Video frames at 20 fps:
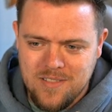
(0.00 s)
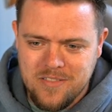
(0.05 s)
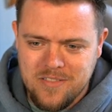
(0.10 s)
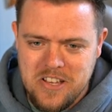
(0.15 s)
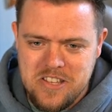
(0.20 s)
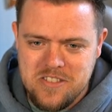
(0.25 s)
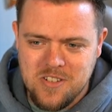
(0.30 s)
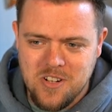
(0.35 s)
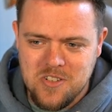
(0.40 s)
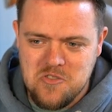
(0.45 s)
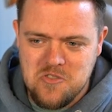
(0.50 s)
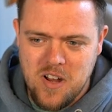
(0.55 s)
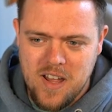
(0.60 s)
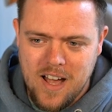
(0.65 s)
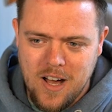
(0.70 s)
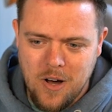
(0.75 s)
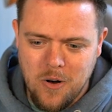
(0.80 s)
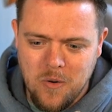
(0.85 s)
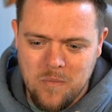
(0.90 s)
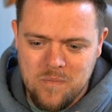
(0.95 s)
let's go try
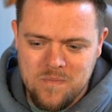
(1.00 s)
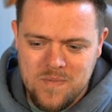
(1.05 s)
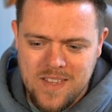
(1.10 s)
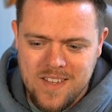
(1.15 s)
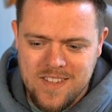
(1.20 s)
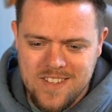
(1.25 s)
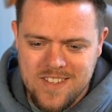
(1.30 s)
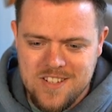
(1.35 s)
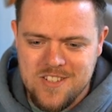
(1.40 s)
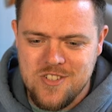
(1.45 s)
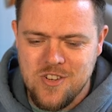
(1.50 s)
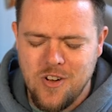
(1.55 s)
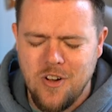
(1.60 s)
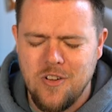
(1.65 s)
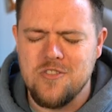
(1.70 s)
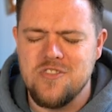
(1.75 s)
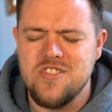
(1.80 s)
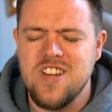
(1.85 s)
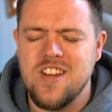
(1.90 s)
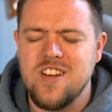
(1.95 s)
out this
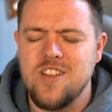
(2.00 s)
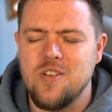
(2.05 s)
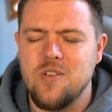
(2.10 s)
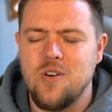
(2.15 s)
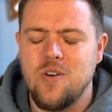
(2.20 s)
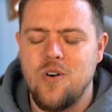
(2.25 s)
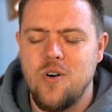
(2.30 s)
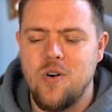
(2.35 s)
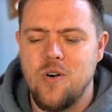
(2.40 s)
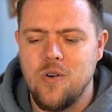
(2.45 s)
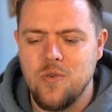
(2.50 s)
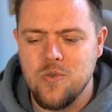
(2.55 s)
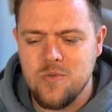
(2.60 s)
Jorginho